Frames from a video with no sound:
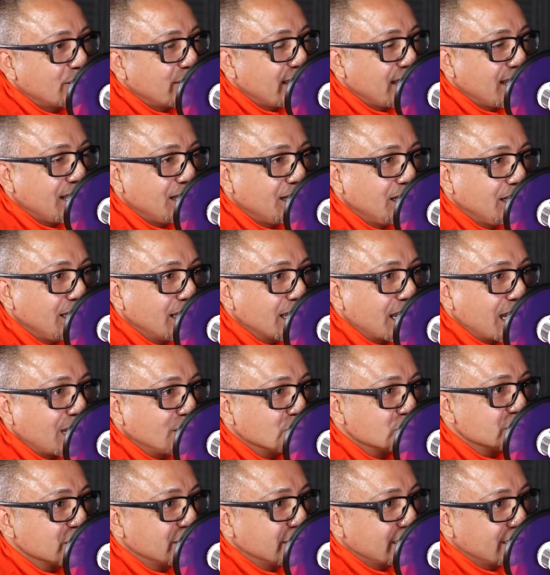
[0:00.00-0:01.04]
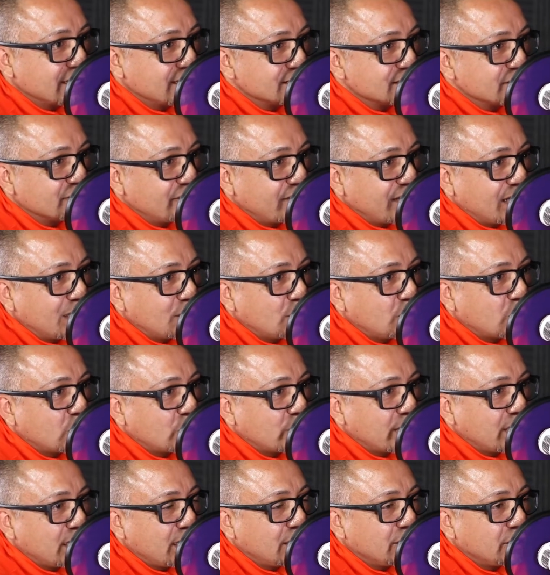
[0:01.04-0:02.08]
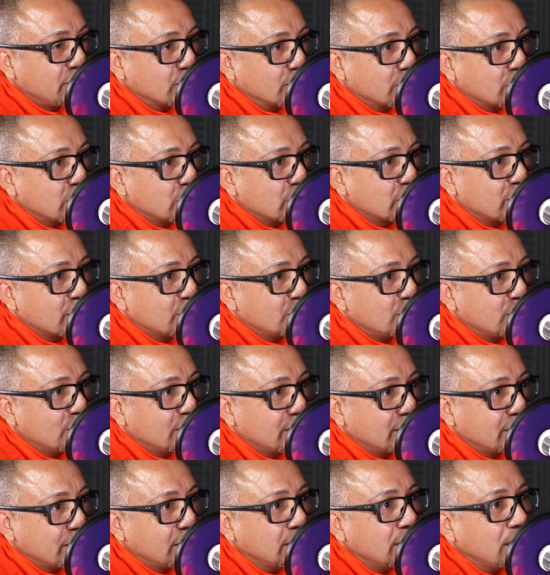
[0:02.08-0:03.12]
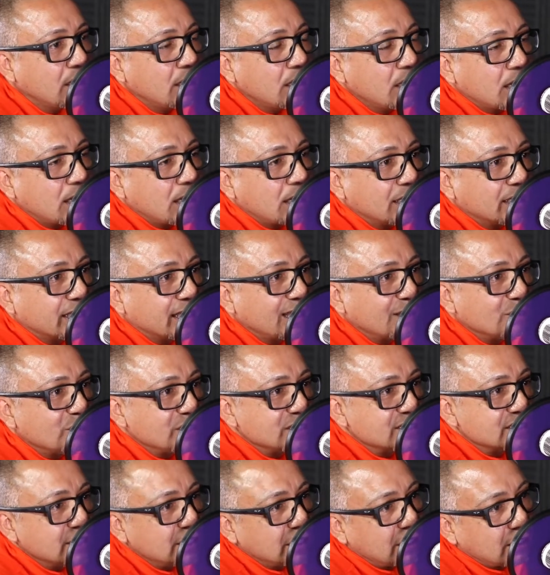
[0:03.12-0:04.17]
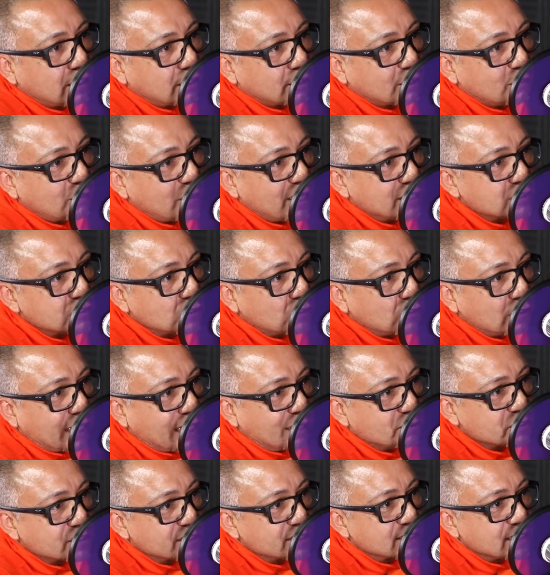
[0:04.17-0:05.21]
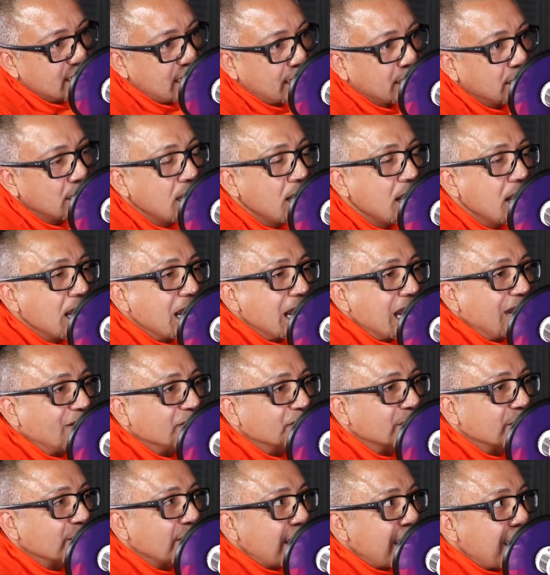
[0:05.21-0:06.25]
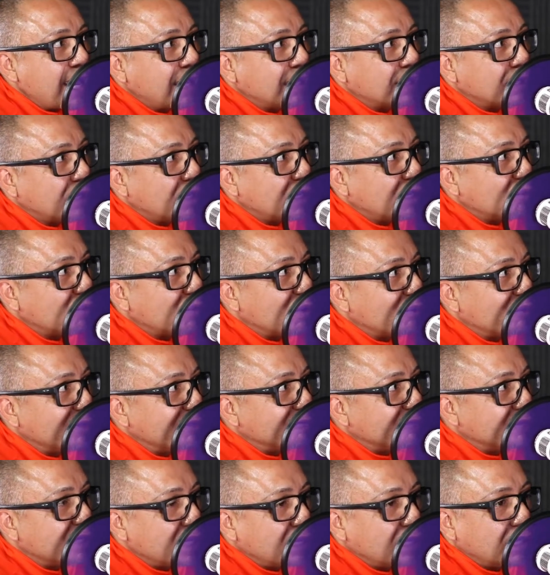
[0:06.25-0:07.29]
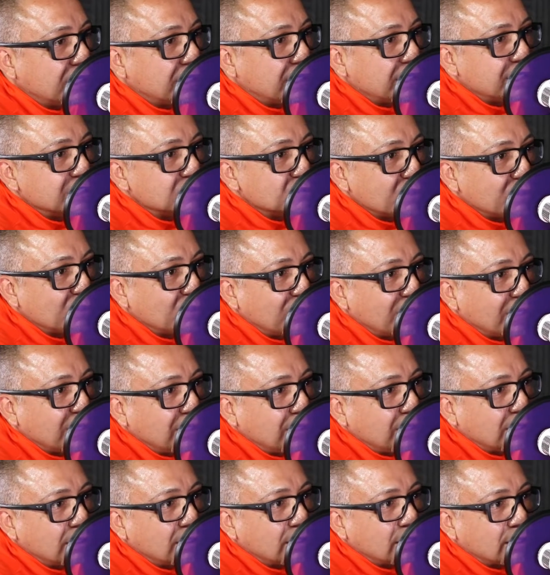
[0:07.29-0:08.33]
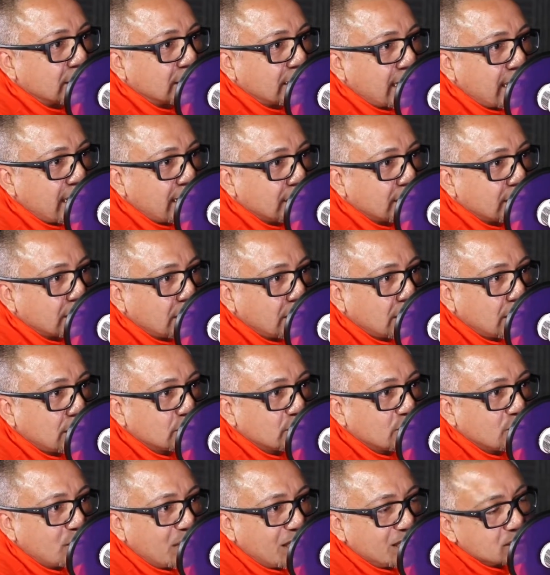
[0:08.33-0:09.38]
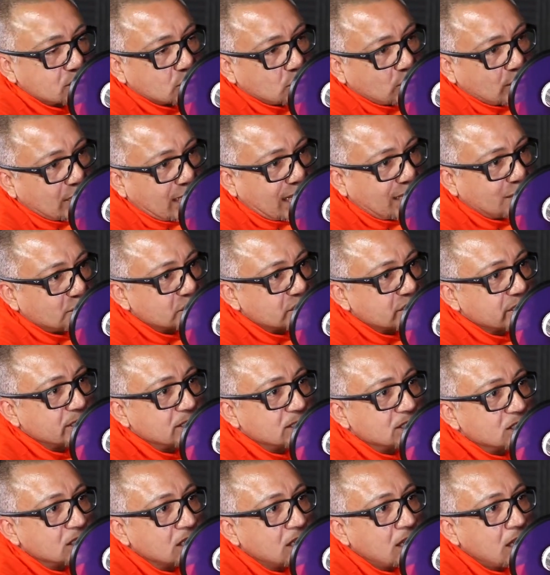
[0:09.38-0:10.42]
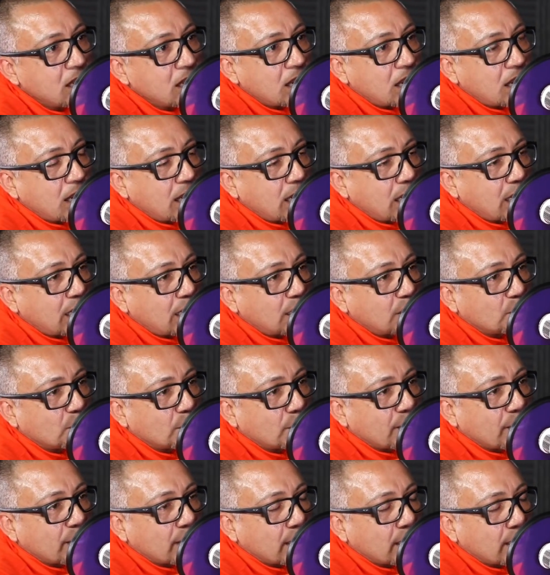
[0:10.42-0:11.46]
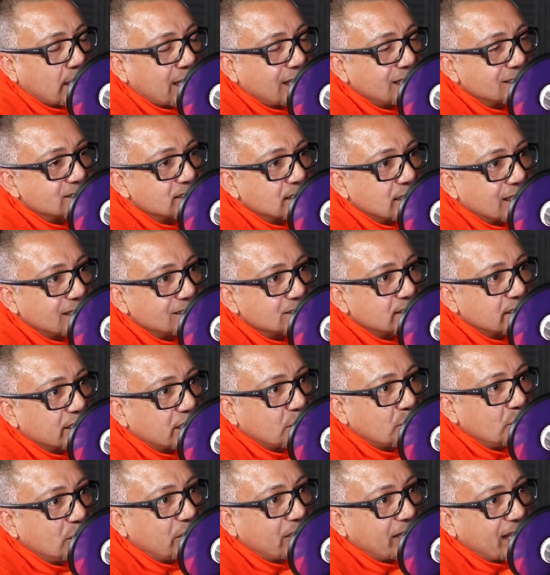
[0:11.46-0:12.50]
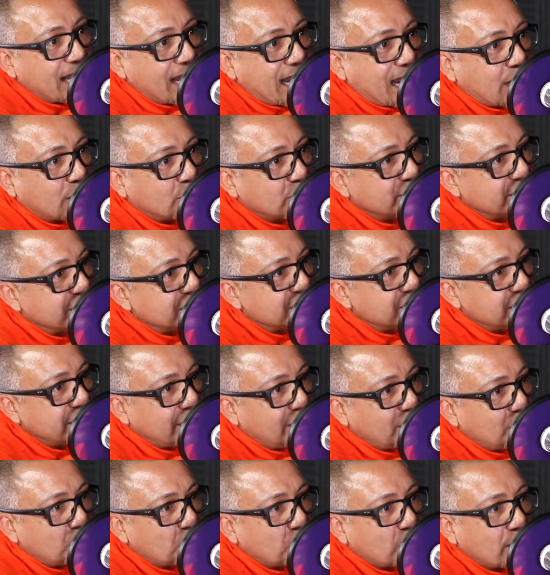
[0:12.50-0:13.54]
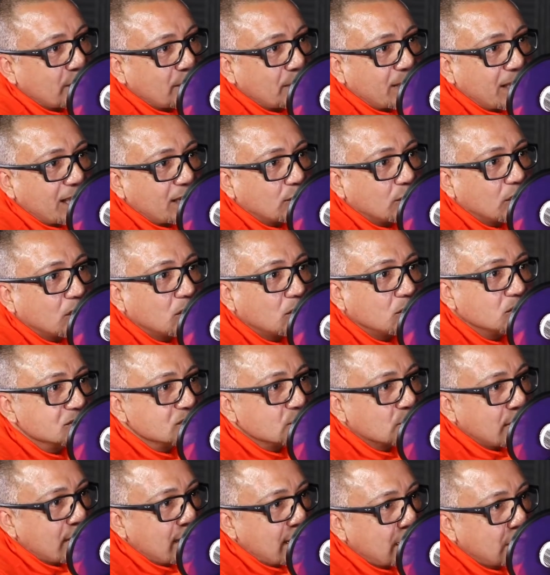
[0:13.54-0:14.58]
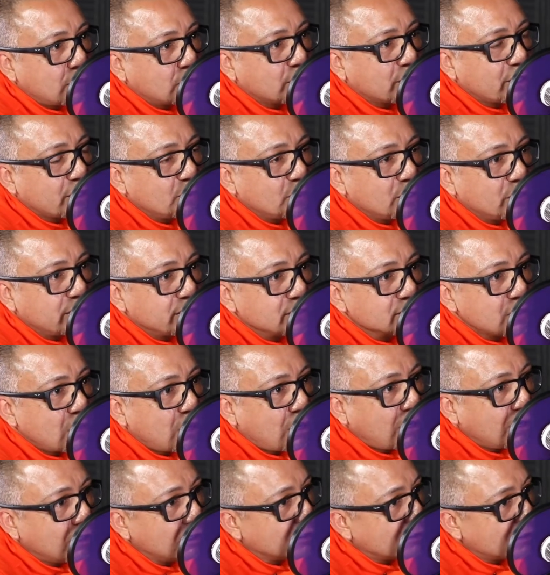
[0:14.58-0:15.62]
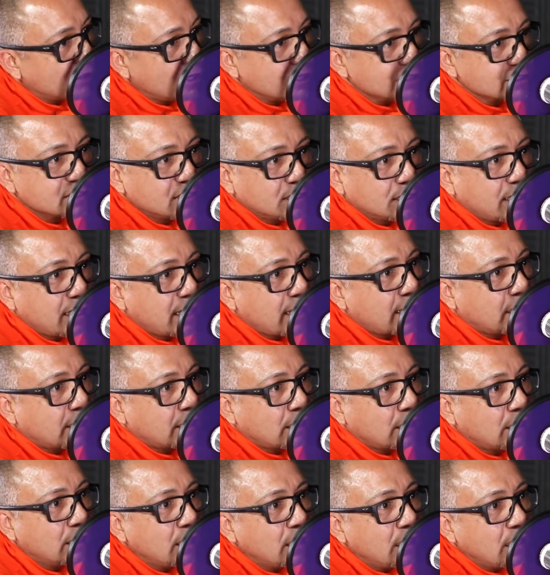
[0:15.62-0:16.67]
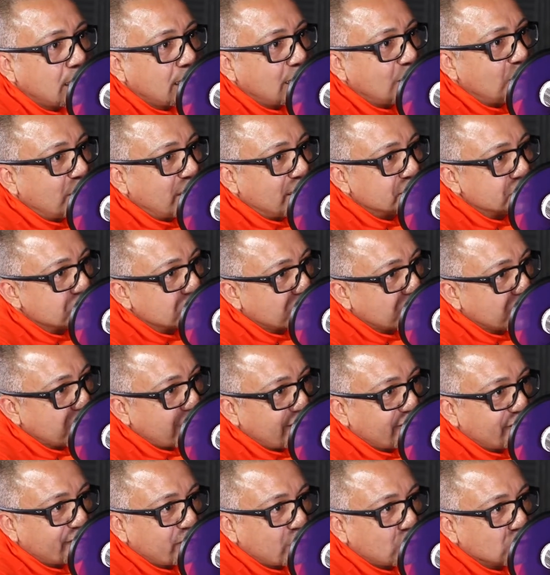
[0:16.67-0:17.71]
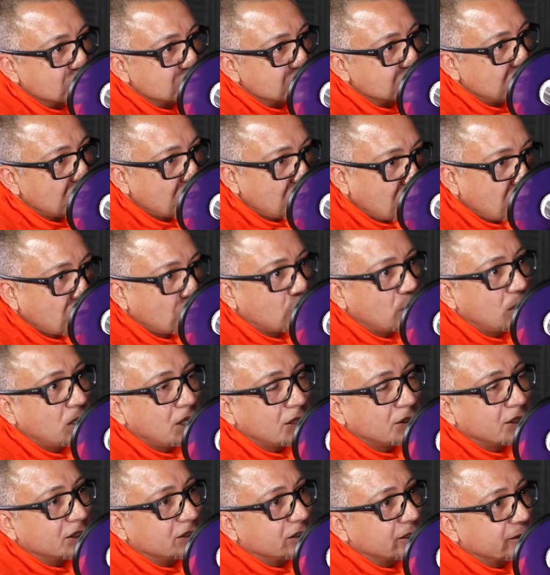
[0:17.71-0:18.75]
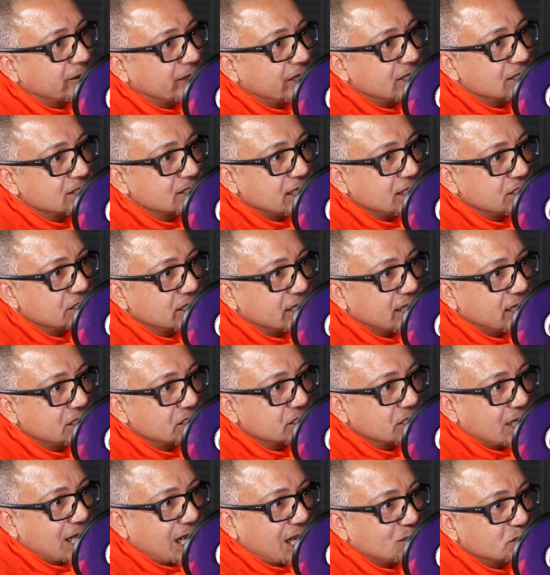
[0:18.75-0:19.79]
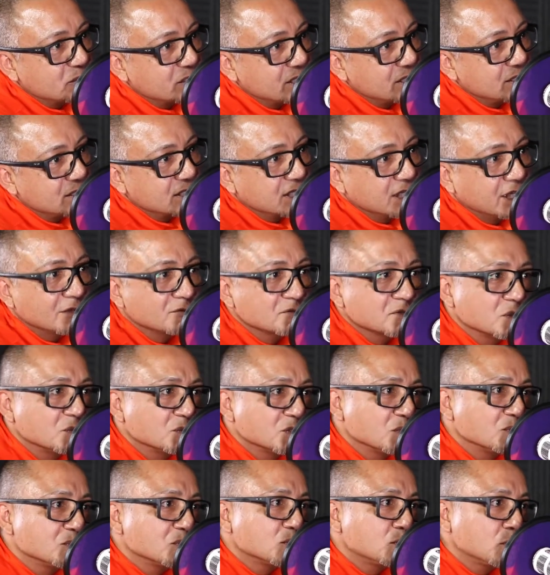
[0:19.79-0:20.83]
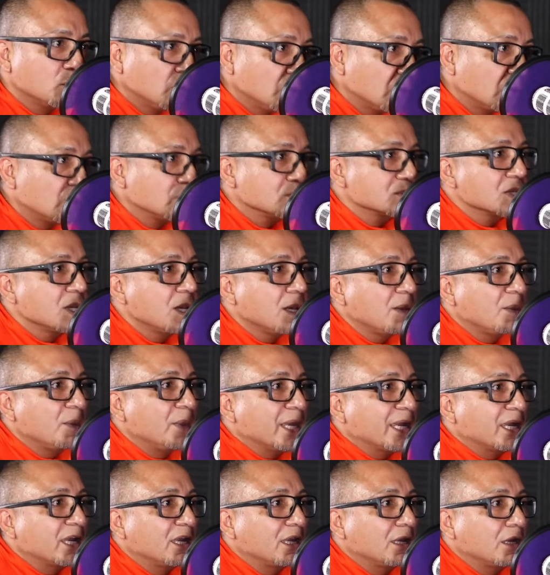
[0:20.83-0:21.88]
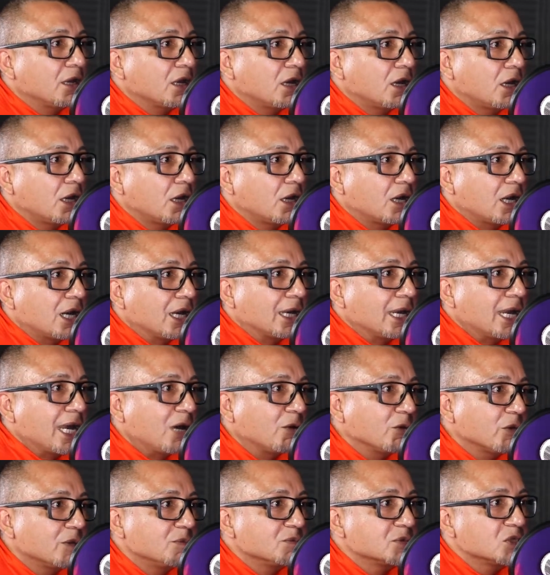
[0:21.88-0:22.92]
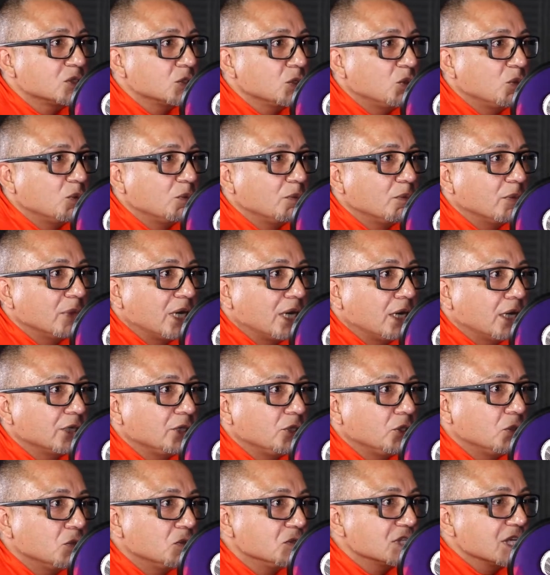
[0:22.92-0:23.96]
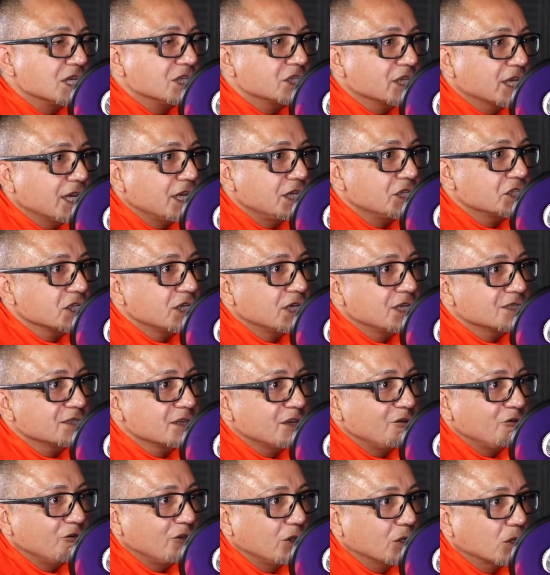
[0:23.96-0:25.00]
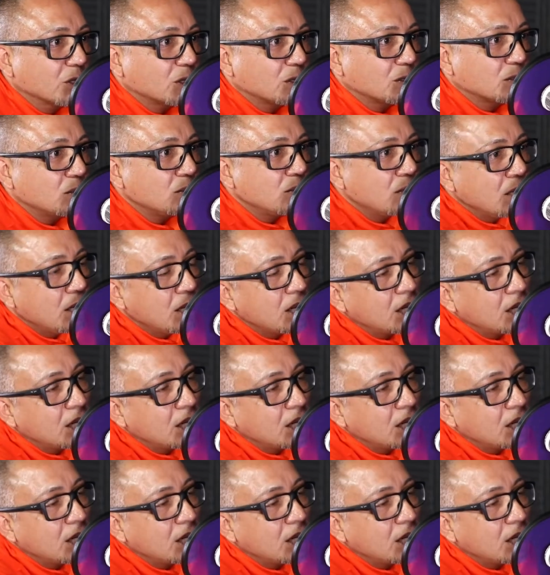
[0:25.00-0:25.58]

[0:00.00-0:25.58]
Any option that is available in your local community can be seen on the My School Option site. After that, what we've done is we really looked at the My School Options as the community outreach team that goes around communities all across Indiana and makes sure that folks know that there is education options, gives them some tools that can allow them to use education as a vehicle